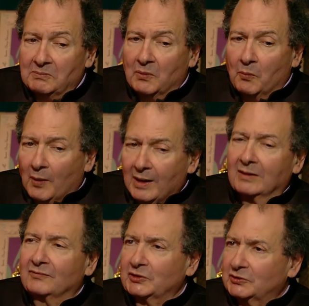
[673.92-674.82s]
one
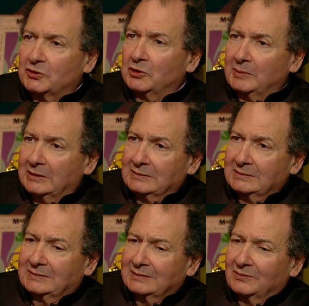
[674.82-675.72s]
of the
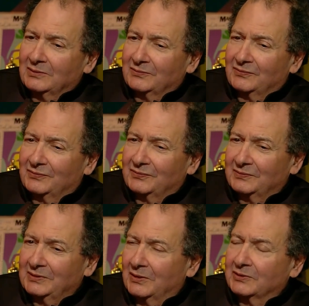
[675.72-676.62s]
traumas of
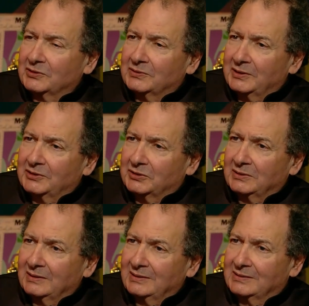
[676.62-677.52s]
the young generation
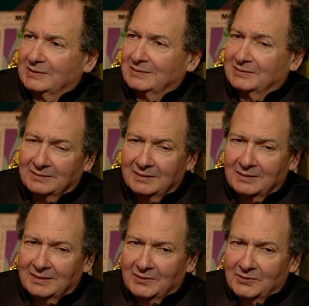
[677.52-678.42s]
is
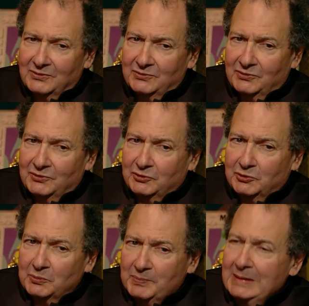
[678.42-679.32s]

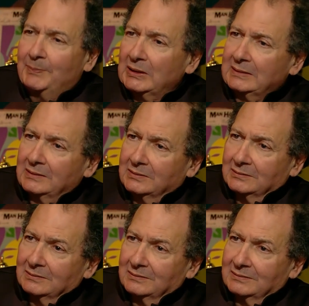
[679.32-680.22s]
to be political.
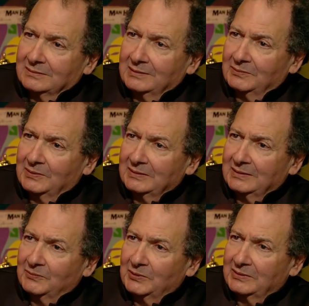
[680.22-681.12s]
They
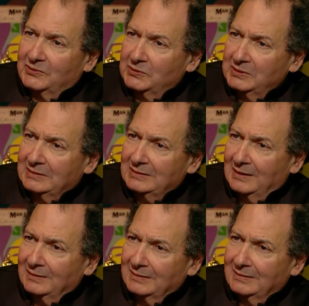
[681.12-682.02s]
want unity,
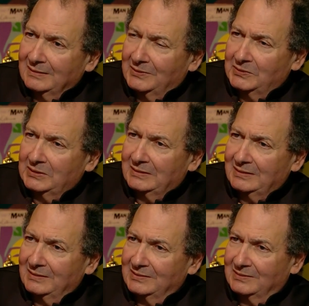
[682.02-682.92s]
and I think unity
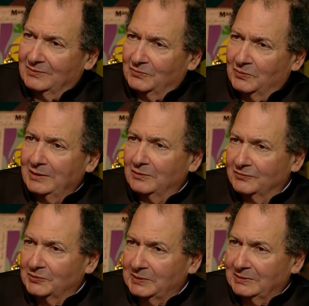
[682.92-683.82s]
is way
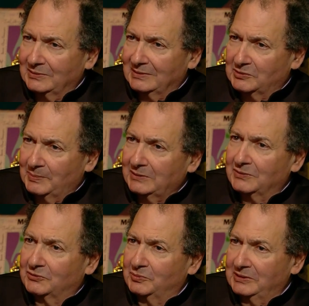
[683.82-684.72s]
overrated. It's better
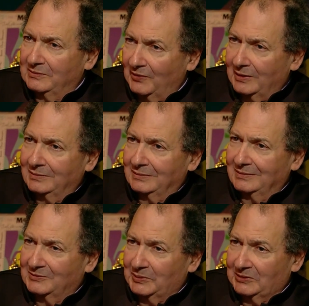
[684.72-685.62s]
to be divided.
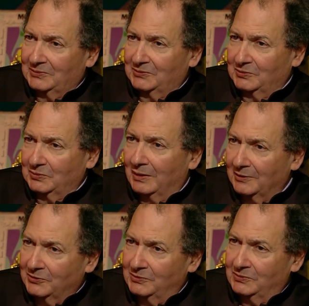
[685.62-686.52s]
It's better to argue.